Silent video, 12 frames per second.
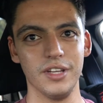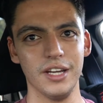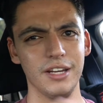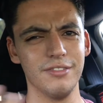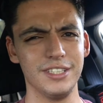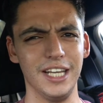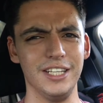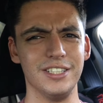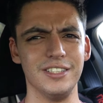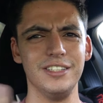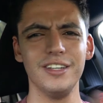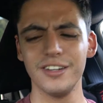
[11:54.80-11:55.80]
an
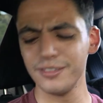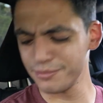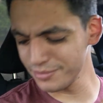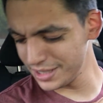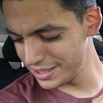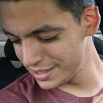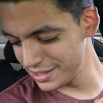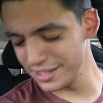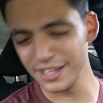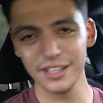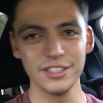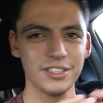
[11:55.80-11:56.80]
invitation you know
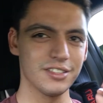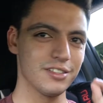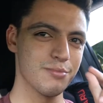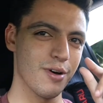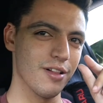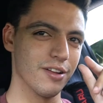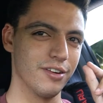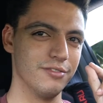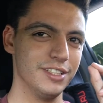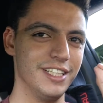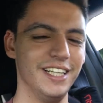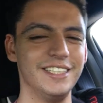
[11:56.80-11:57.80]
just a small little
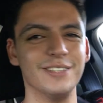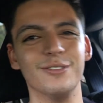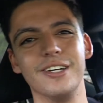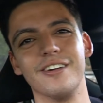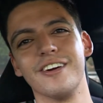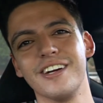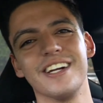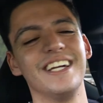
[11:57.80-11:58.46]
invitation wouldn't hurt